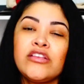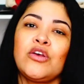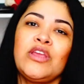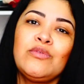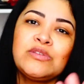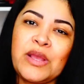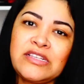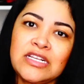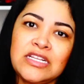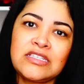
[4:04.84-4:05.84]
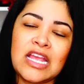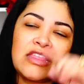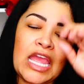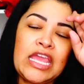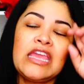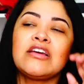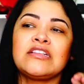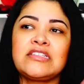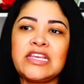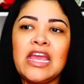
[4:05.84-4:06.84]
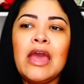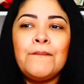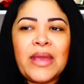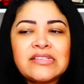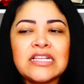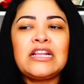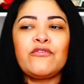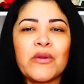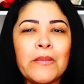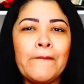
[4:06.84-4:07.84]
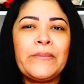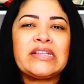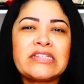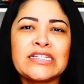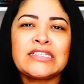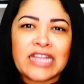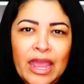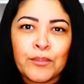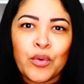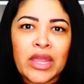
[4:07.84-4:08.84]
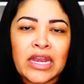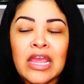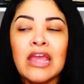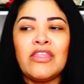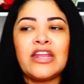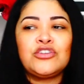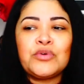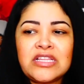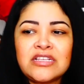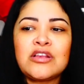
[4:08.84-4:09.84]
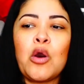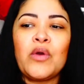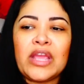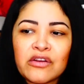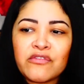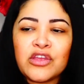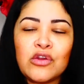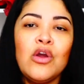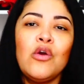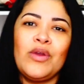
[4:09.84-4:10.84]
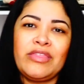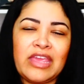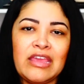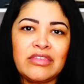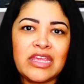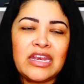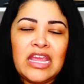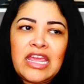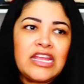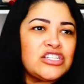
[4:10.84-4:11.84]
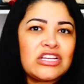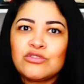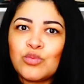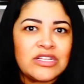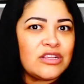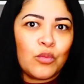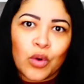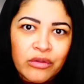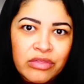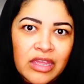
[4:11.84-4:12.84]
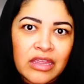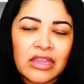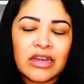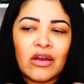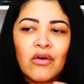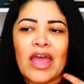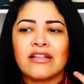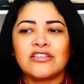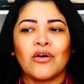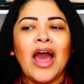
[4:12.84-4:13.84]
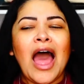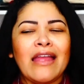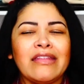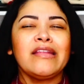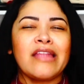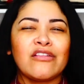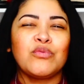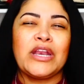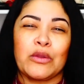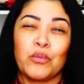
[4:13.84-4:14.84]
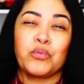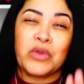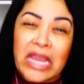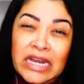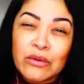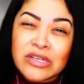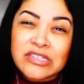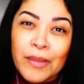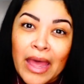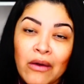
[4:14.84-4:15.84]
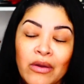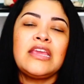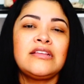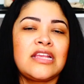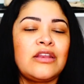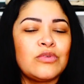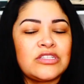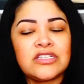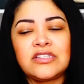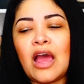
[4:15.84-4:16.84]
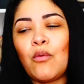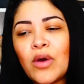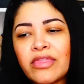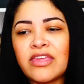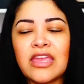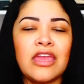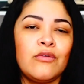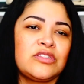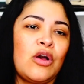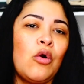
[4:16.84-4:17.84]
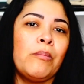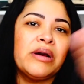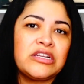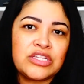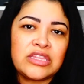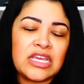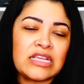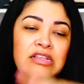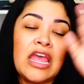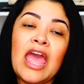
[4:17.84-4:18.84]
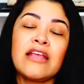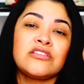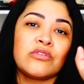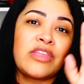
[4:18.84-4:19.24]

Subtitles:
so he was basically saying that he could see, basically from a business standpoint, that doing this whole interview with Ethan, it just wasn't worth it, you know? And so I think that's what it really was about. He said it was just not one thing, it was a whole bunch of things. And so